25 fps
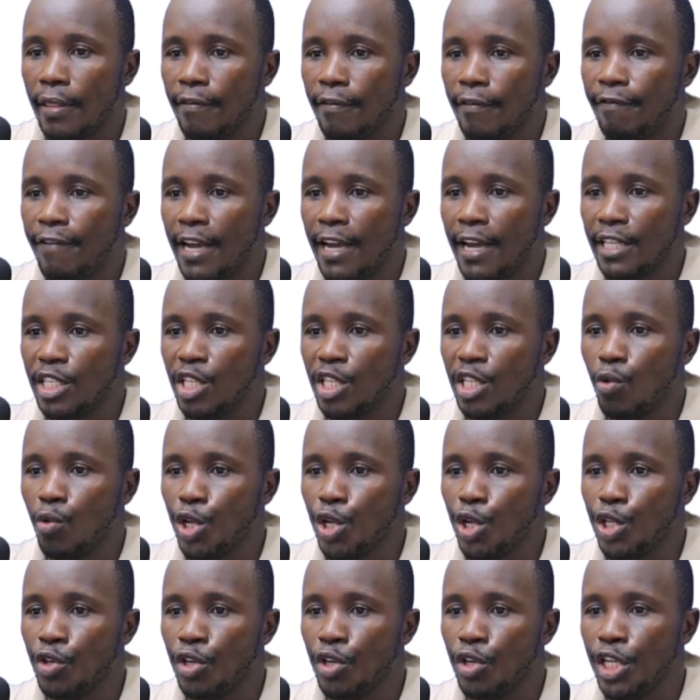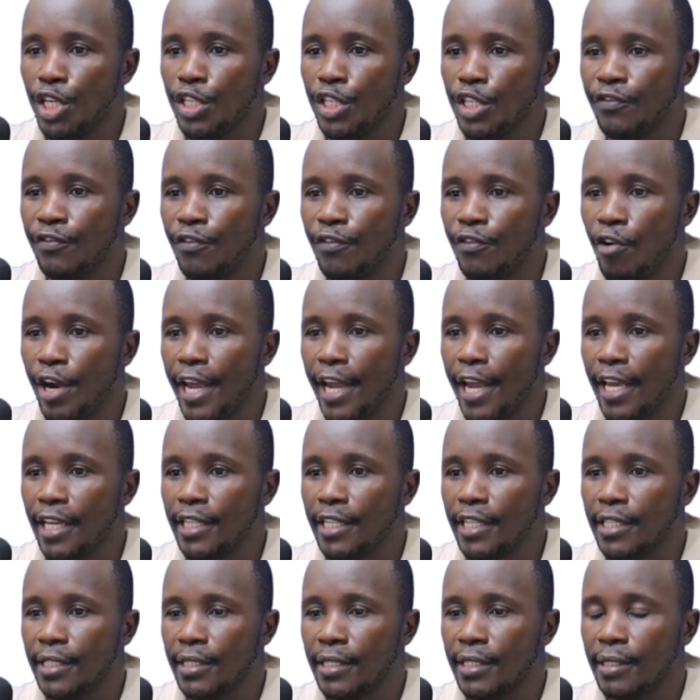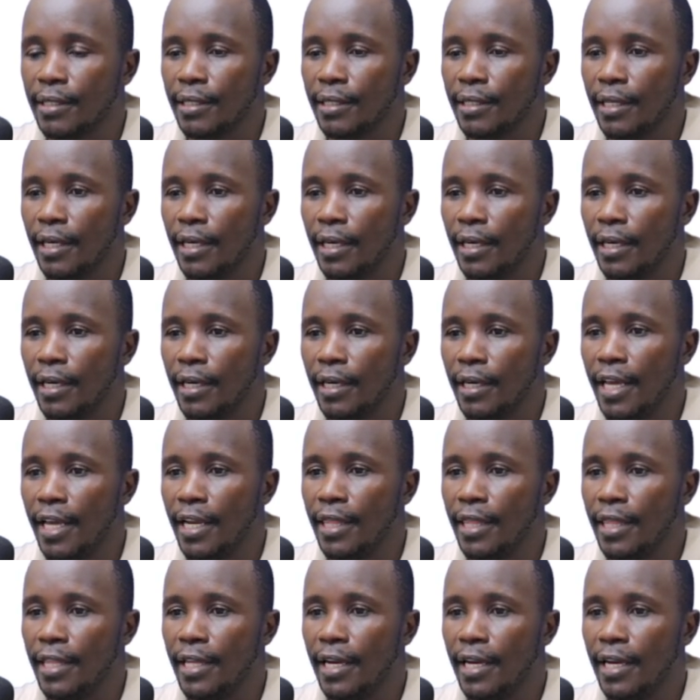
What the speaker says: first equation is 4x. Let